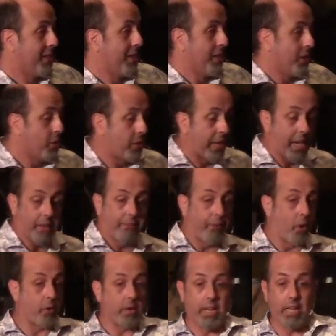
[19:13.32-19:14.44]
You can't
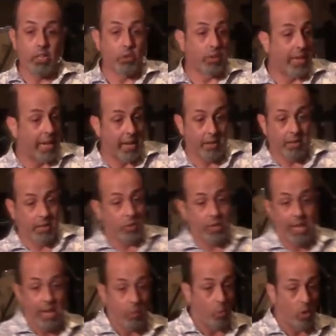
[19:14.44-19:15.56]
phone it in. You can't, you
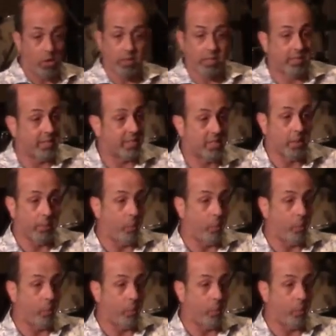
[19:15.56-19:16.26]
can't work the system,